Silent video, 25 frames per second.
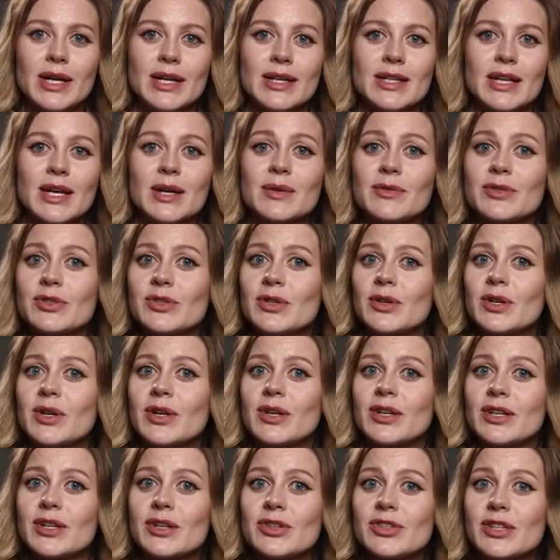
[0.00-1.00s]
it comes to
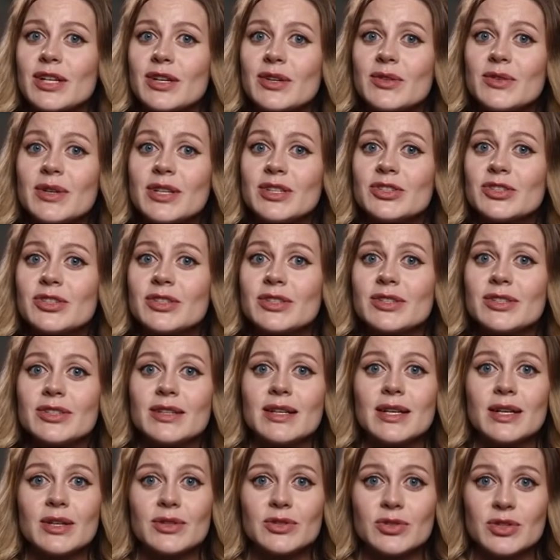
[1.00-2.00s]
earlier generations,
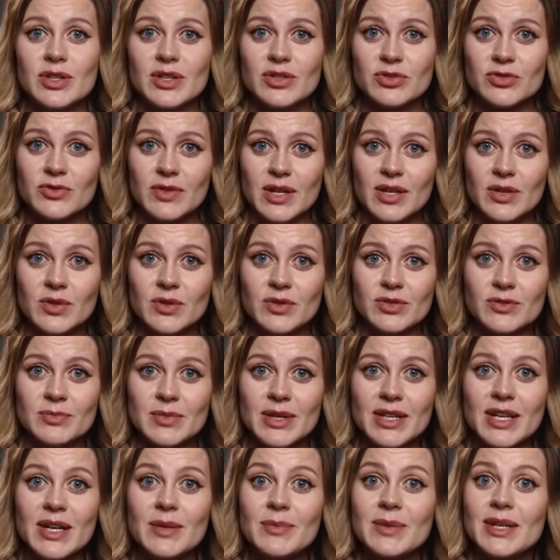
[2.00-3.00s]
church records
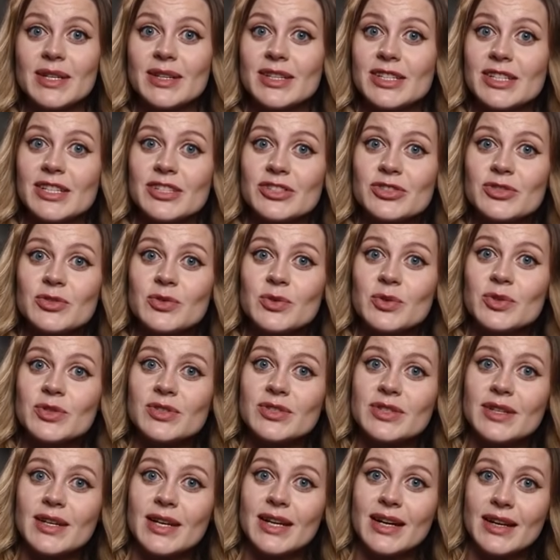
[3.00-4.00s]
become a key
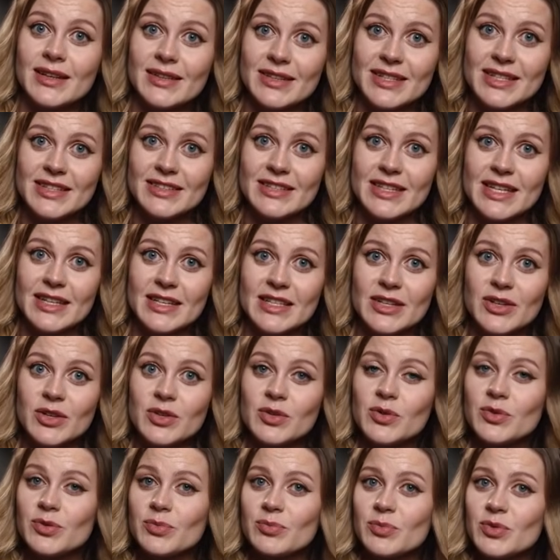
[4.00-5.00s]
source. These can
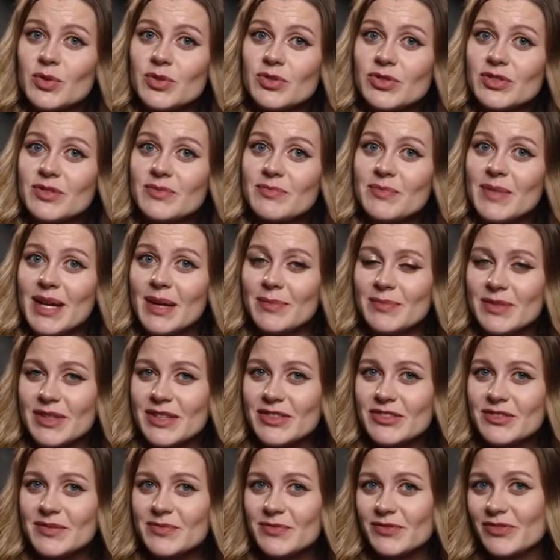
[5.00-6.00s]
include books of
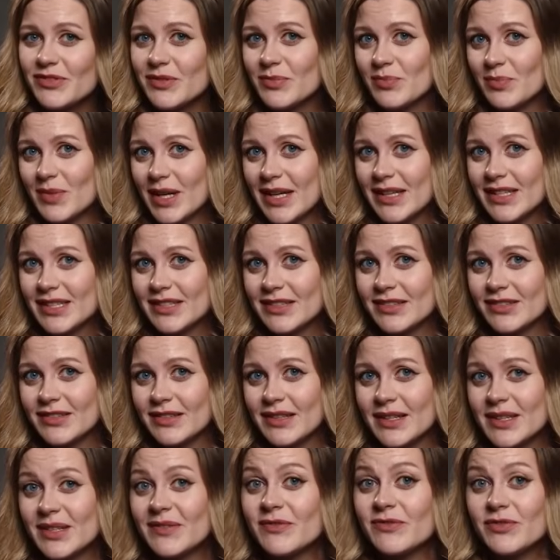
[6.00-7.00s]
baptisms, weddings,
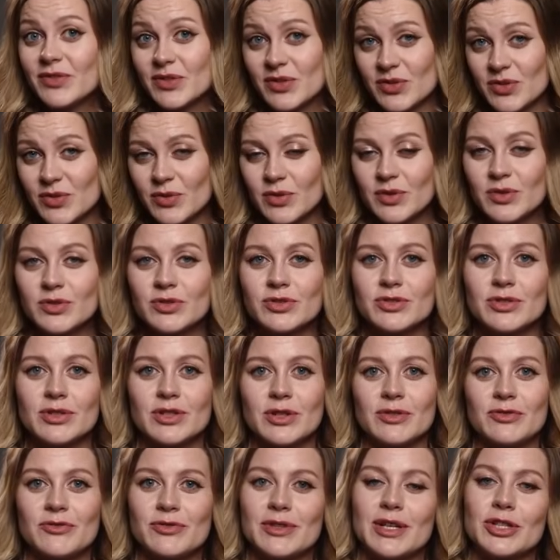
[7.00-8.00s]
funerals,
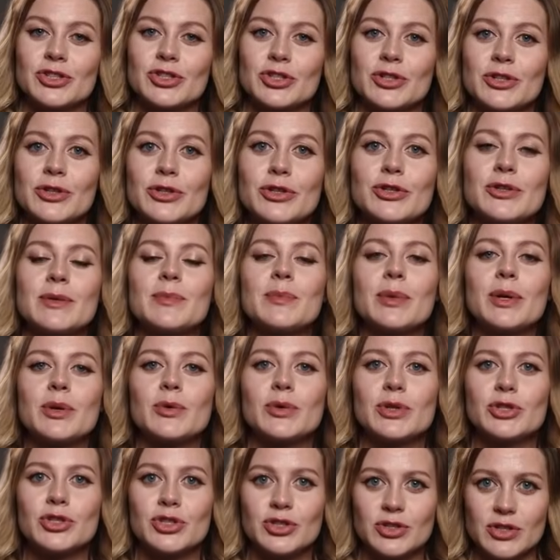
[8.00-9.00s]
confessions,
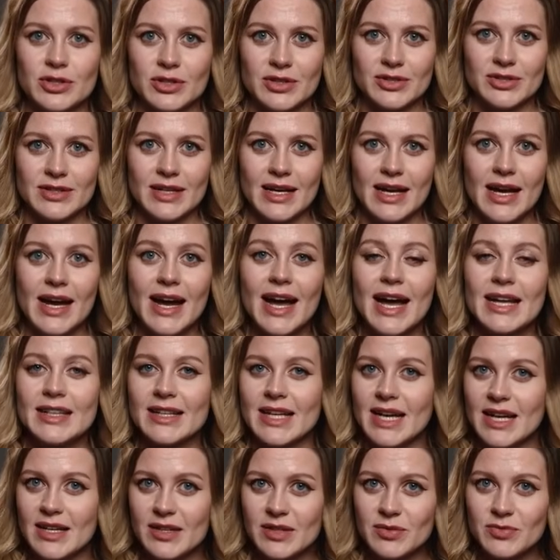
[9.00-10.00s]
parishioners, and
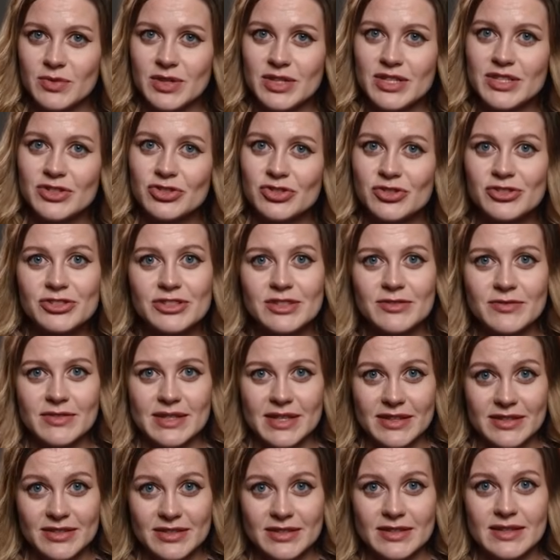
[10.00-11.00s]
other religious
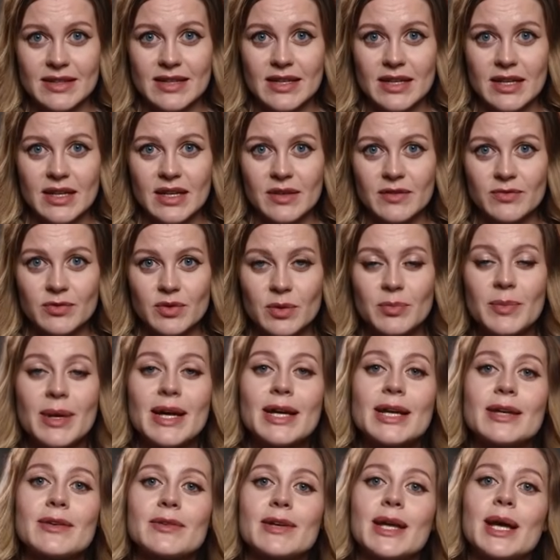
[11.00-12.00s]
events. For
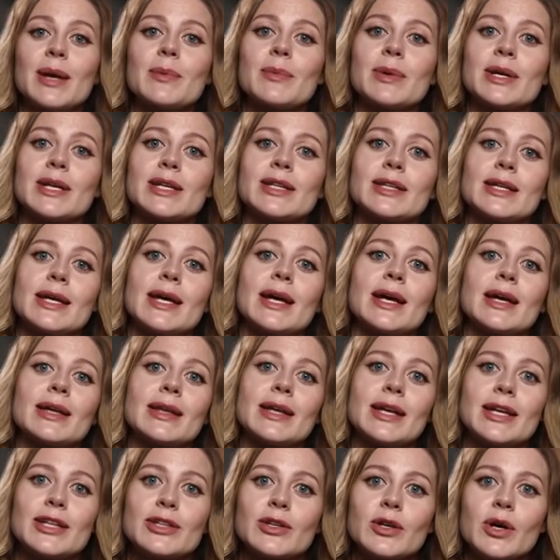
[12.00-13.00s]
many families,
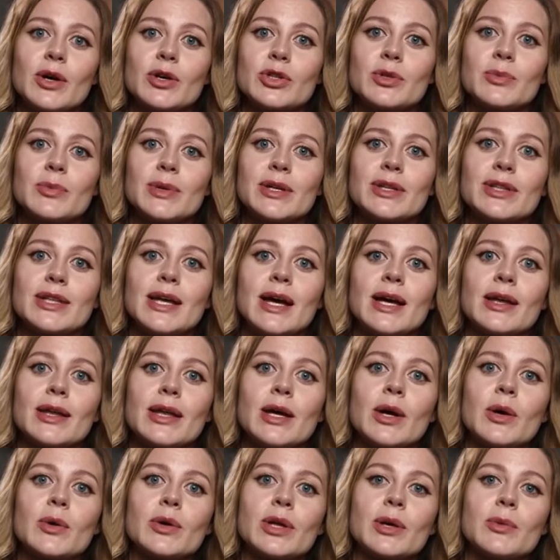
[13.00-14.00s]
these documents are
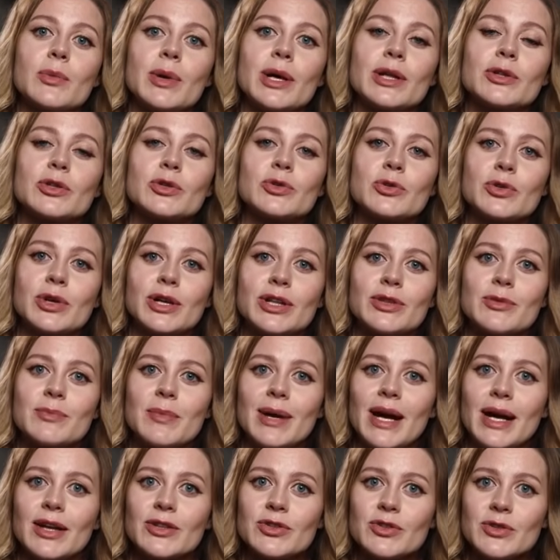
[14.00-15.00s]
the only way to trace
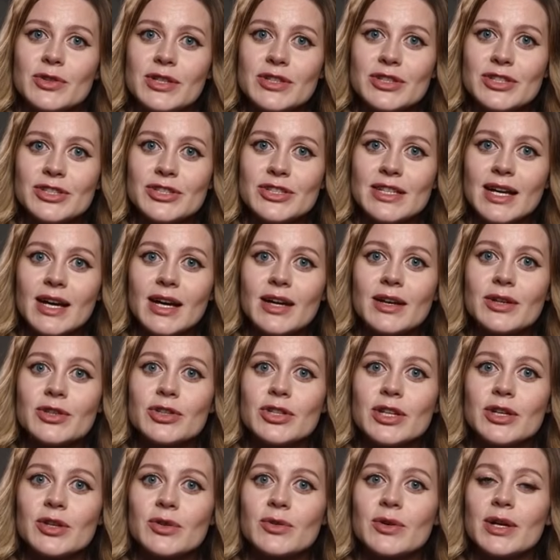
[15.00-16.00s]
back to the desired
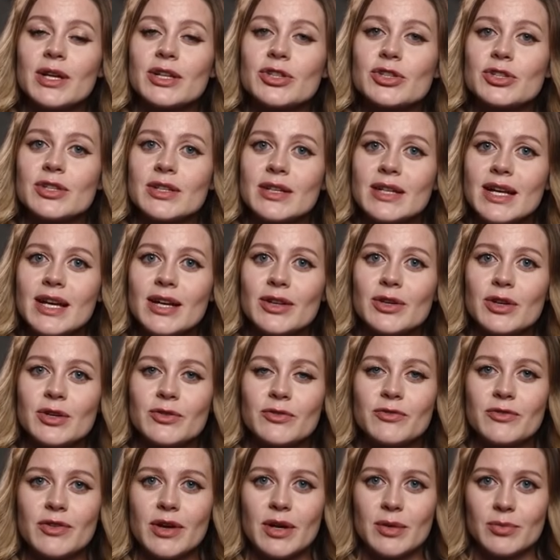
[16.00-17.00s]
generation and
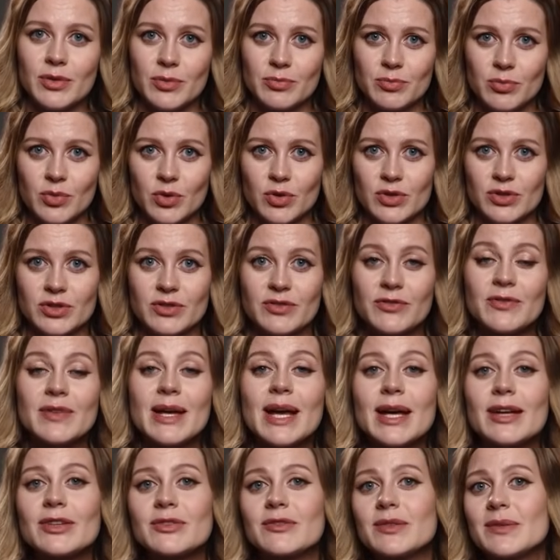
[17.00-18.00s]
confirm important
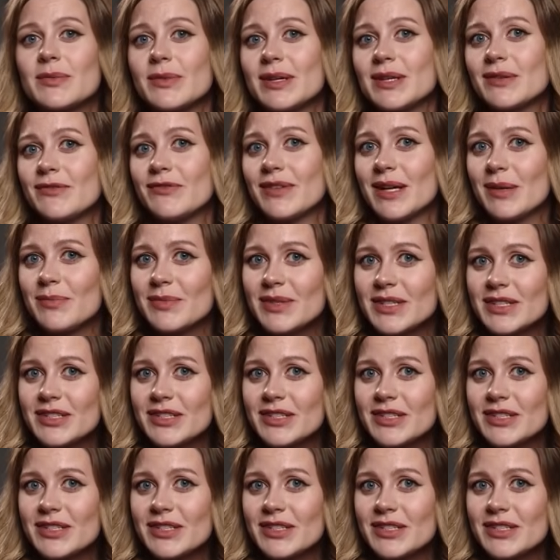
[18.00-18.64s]
facts from their family